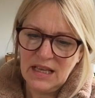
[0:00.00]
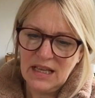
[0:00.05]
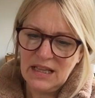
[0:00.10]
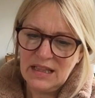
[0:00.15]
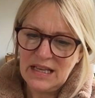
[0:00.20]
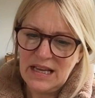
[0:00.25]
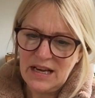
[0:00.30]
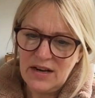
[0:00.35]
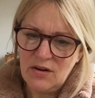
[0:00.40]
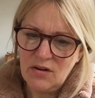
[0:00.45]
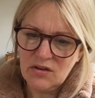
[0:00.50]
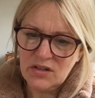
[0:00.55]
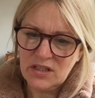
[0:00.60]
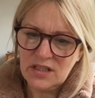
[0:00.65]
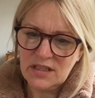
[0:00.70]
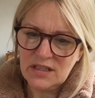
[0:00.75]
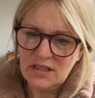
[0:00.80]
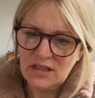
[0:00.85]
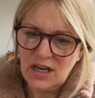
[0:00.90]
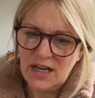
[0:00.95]
They're not
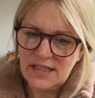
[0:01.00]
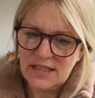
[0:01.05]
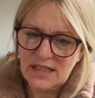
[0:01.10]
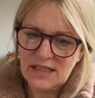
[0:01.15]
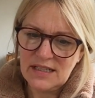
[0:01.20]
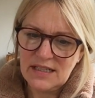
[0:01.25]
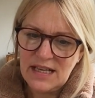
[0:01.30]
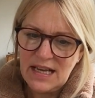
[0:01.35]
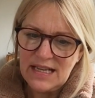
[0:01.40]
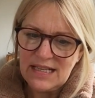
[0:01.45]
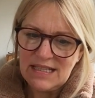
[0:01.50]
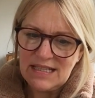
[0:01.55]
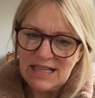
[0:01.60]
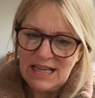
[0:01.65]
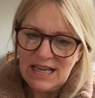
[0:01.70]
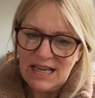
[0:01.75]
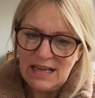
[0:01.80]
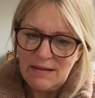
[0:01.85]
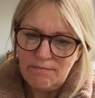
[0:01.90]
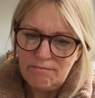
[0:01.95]
as nice as they
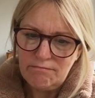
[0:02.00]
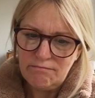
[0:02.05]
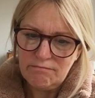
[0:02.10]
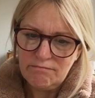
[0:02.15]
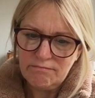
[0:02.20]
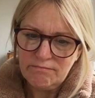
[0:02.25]
seem."